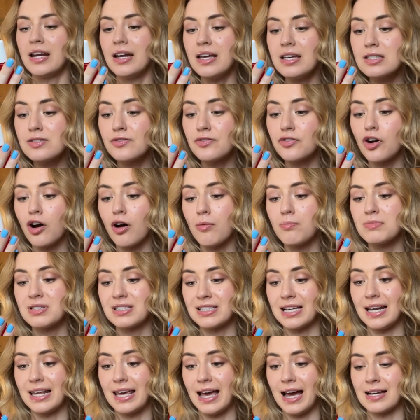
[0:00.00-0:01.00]
is from
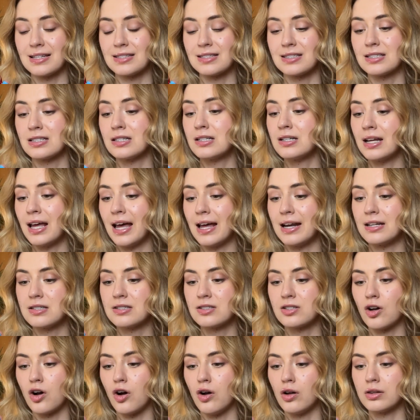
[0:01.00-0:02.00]
Sally Hansen and it's
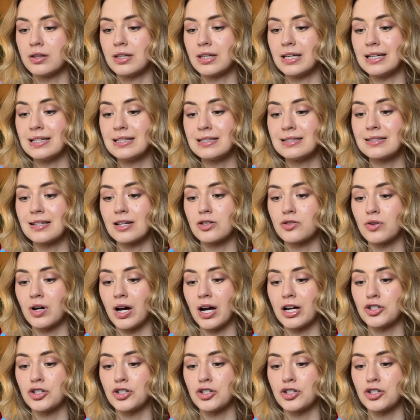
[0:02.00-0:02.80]
called the Insta Dry